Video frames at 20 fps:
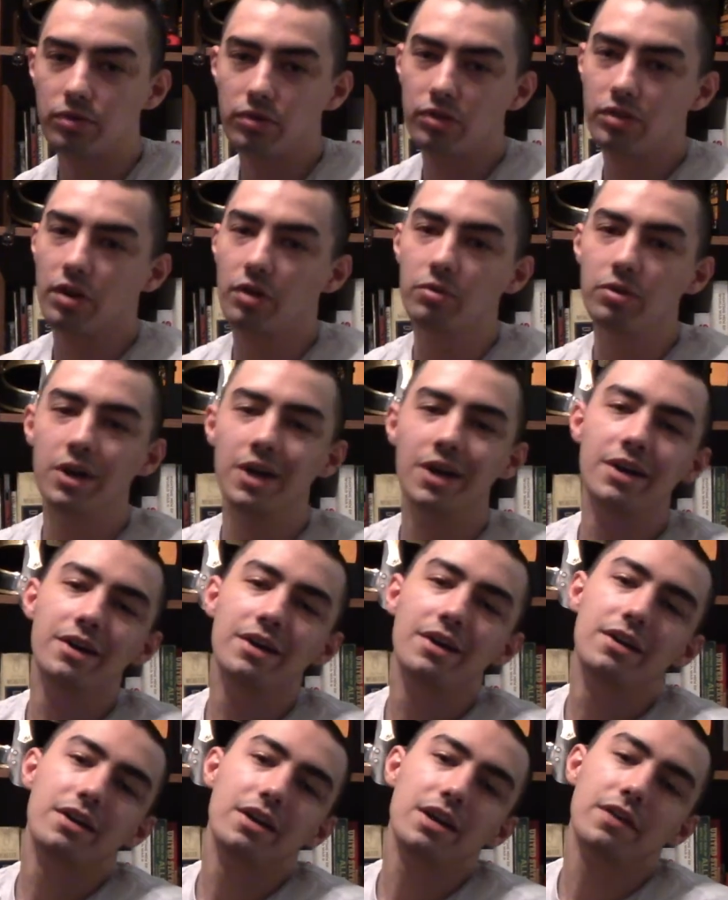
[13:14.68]
So,
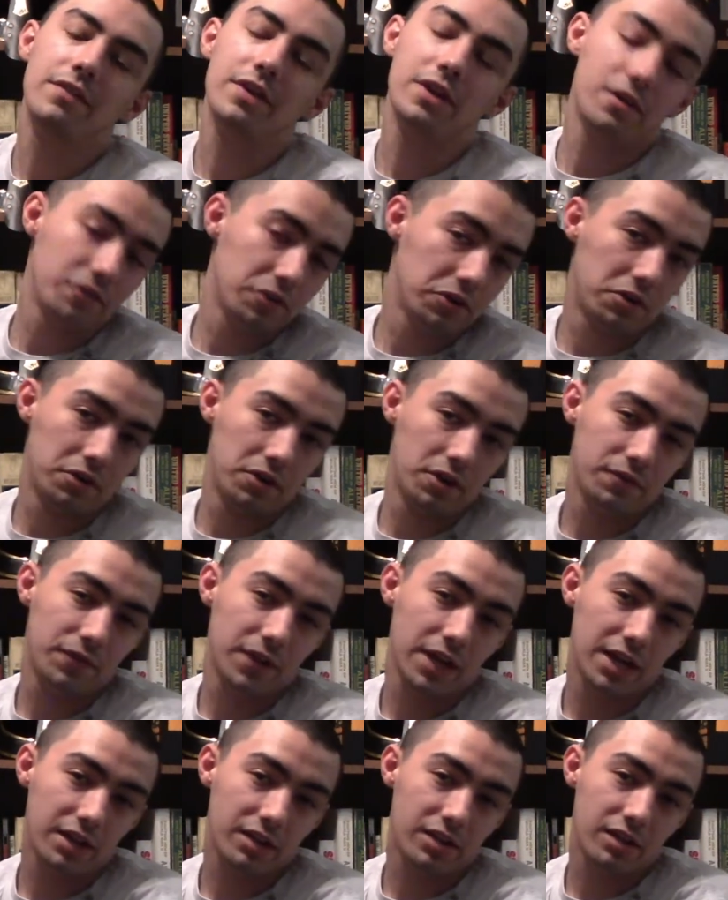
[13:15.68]
if any of y'all are into
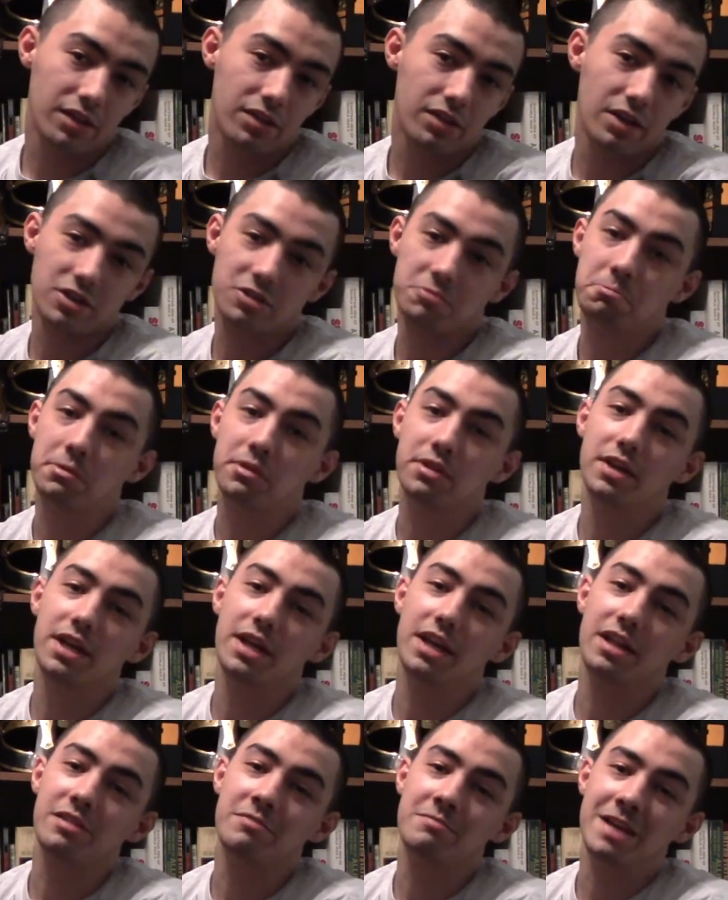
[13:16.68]
fantasy and such,
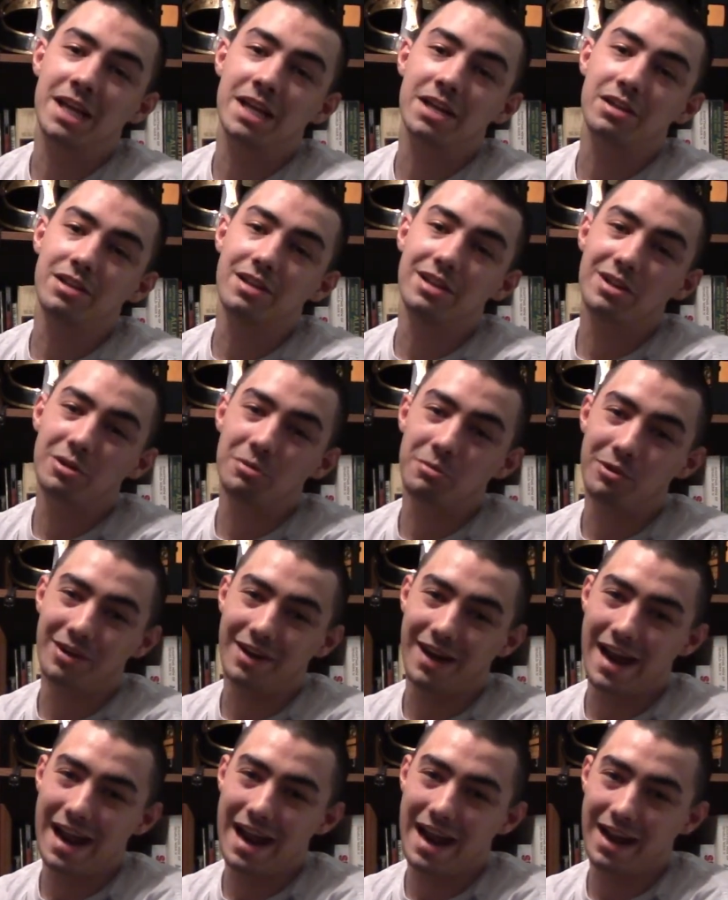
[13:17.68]
please make it a little
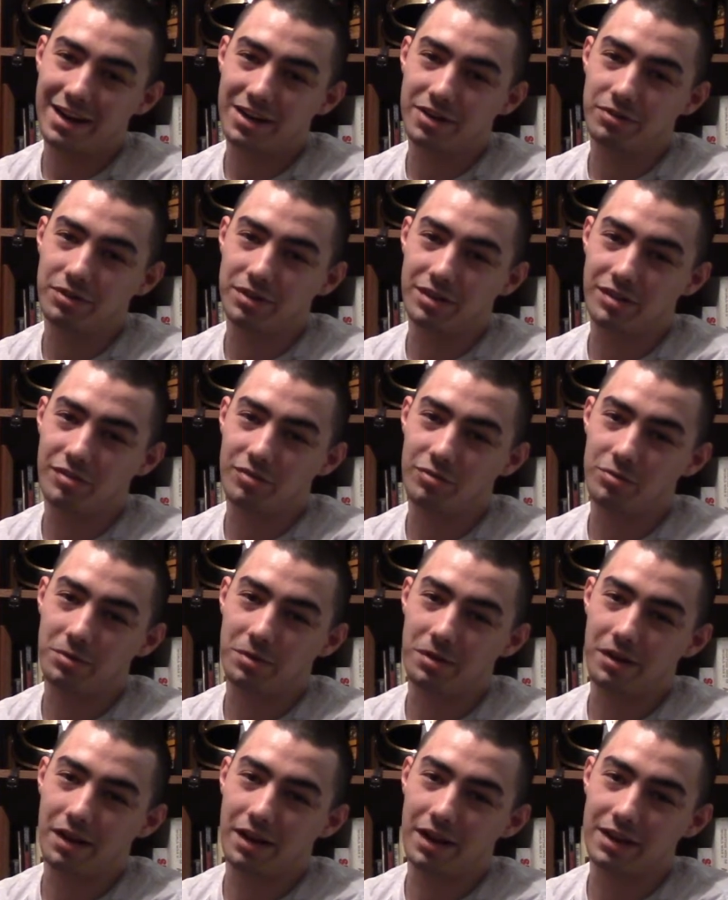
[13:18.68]
more accurate to
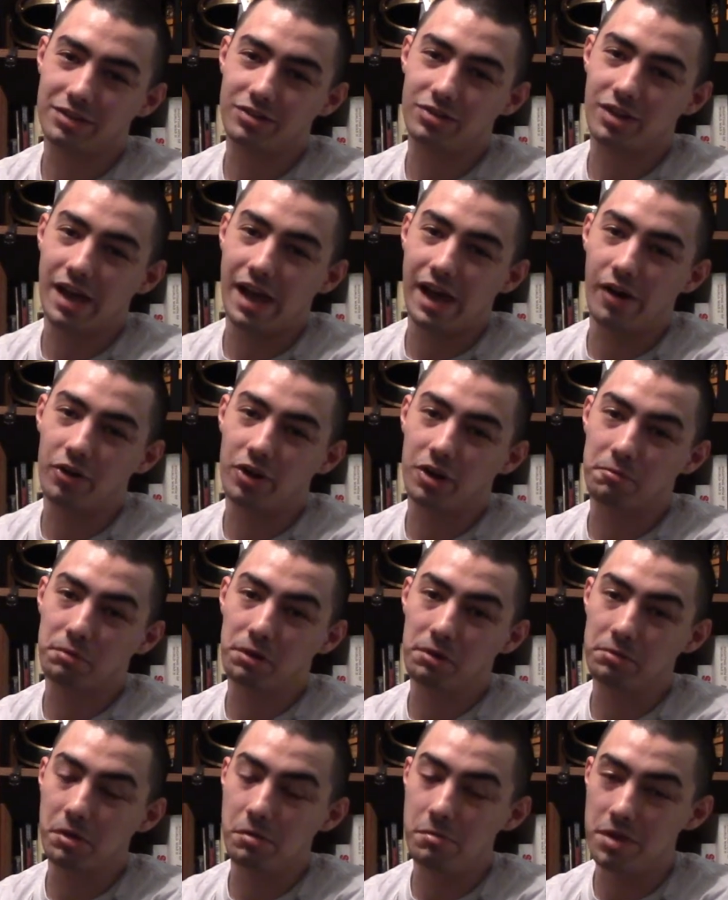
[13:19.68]
actually how it could
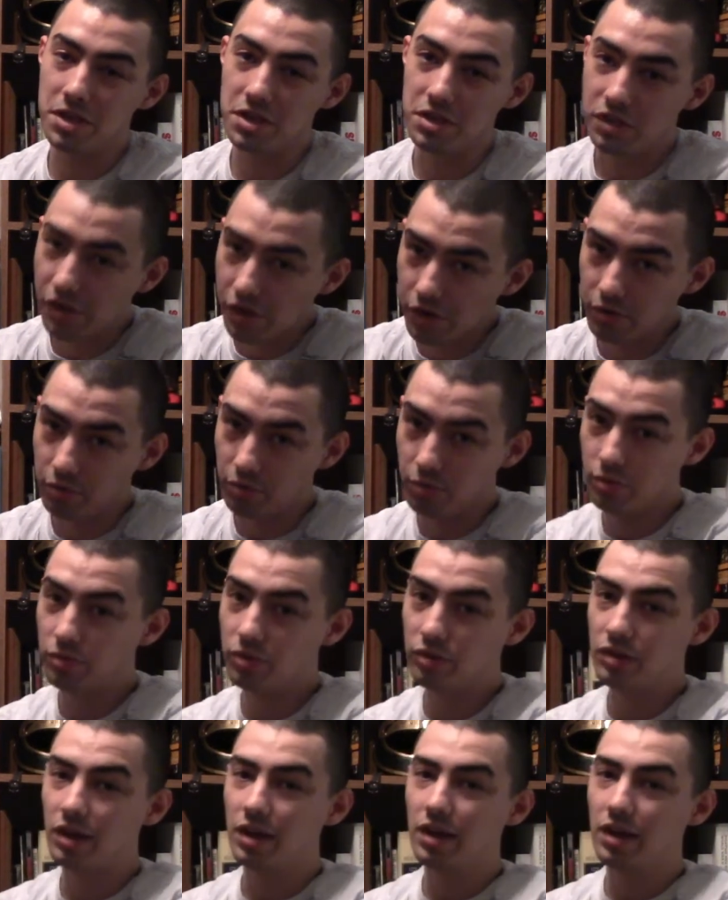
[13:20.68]
probably be used.